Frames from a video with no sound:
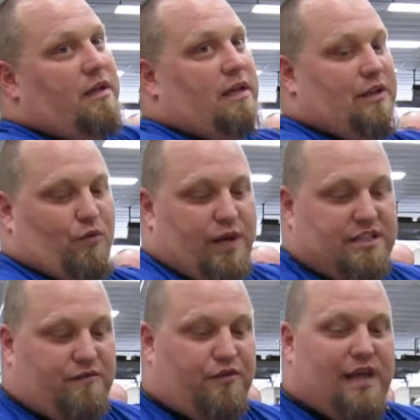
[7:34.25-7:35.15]
And the
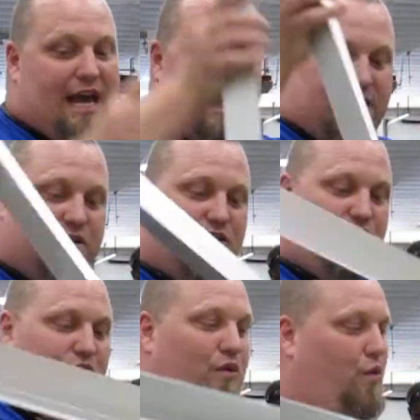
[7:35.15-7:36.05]
reason for that is you
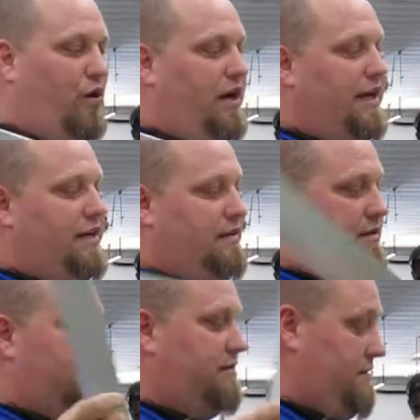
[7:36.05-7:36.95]
don't want
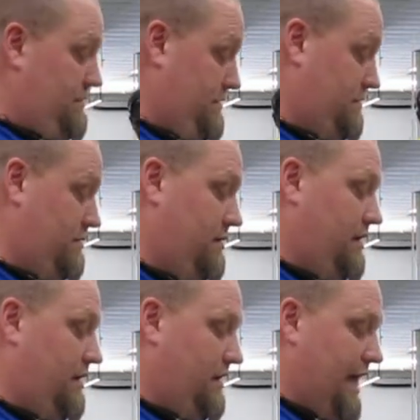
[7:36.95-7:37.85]

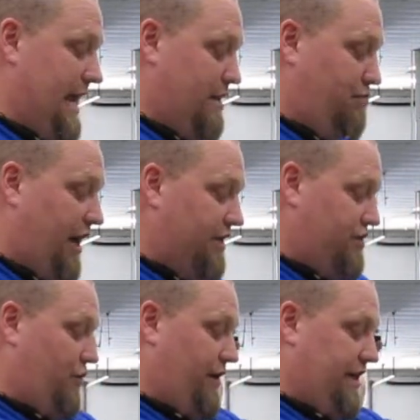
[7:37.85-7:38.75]
a butt
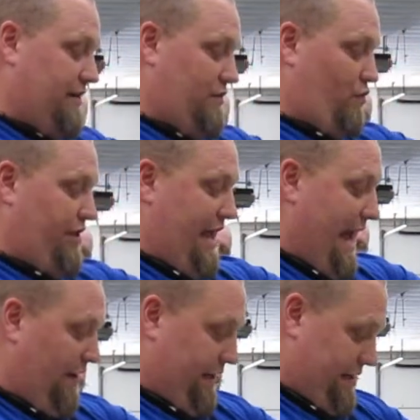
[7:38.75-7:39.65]
joint
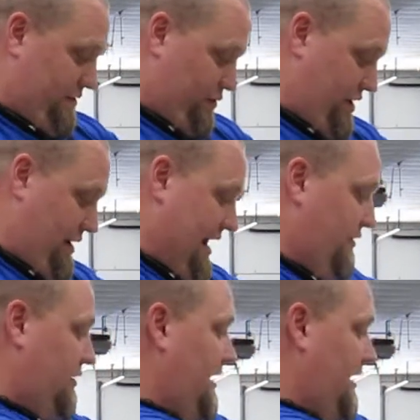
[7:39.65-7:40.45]
without it. When you have the